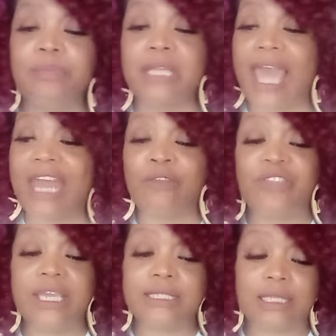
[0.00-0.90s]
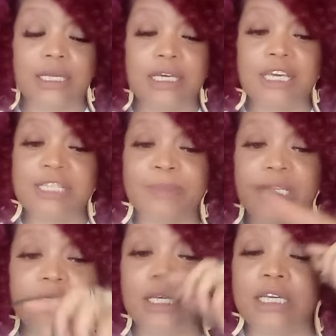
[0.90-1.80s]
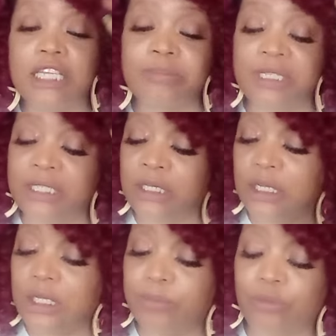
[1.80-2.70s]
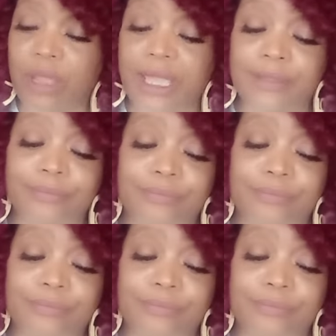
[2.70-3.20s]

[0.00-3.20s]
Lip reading: be, I don't think it's the husband, because the husband is in the upright.